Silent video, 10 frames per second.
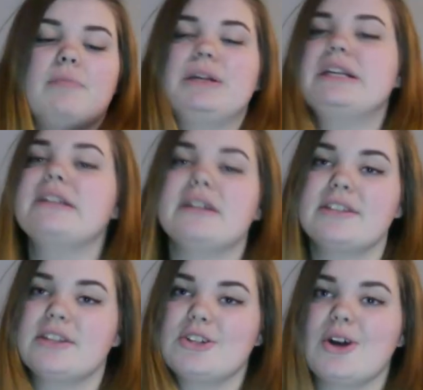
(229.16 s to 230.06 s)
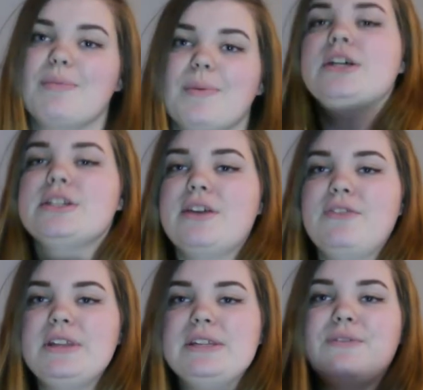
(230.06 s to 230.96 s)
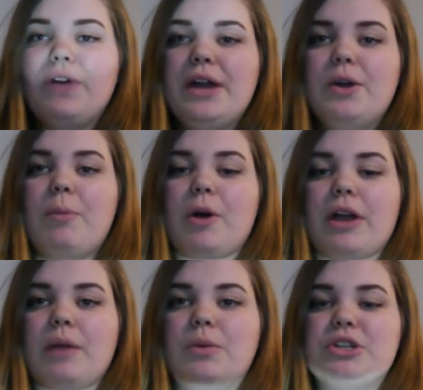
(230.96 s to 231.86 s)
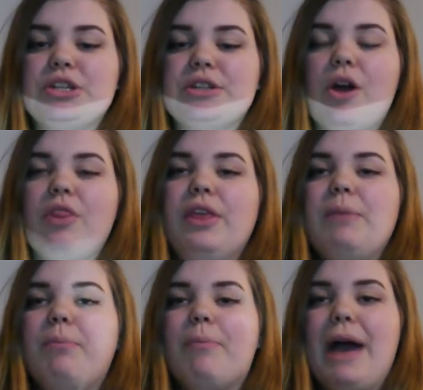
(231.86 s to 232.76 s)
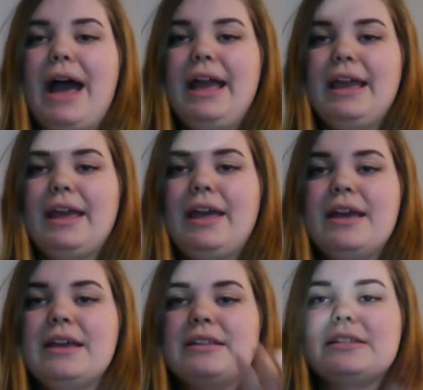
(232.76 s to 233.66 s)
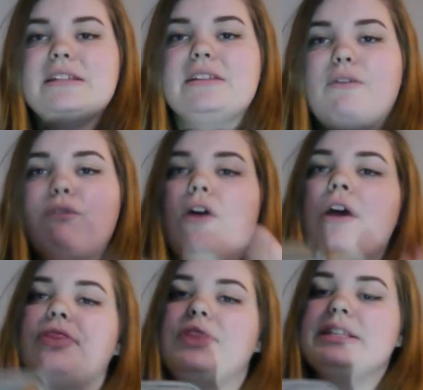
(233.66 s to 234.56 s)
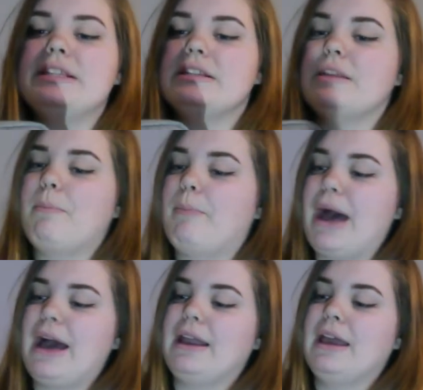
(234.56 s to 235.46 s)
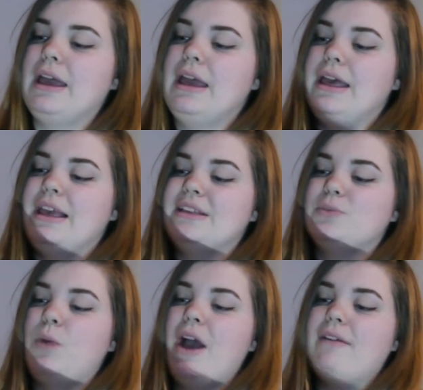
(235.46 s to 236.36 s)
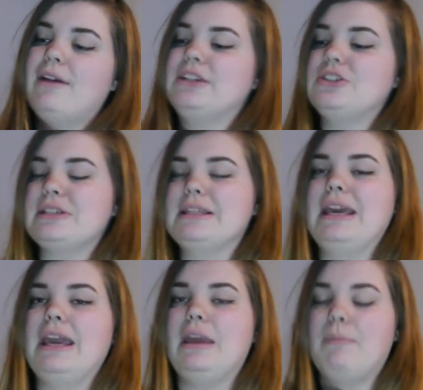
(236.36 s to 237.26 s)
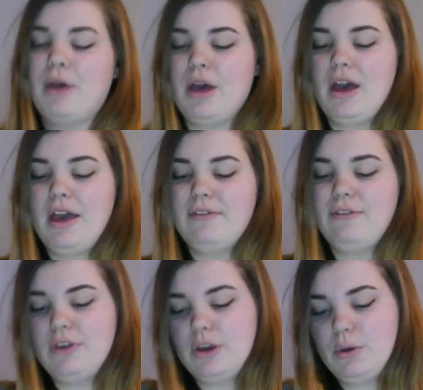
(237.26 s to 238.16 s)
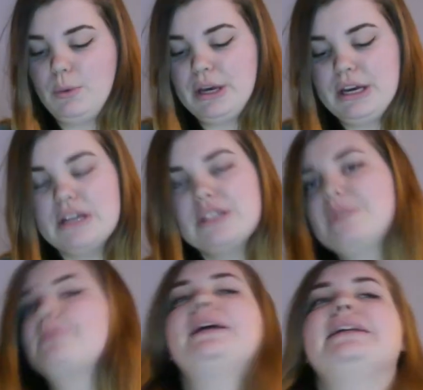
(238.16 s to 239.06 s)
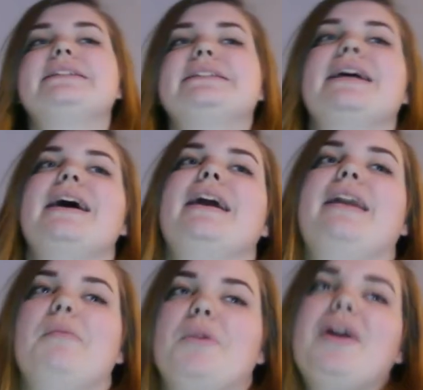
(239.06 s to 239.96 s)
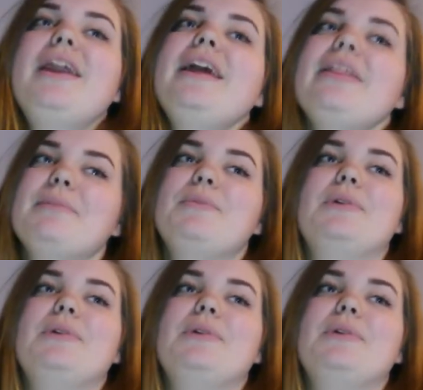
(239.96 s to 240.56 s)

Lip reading: but it does the job. So for this final pocket, which is on the back, this is the front, this is the back, is where I just keep a few sweets. Now I'm not going to get them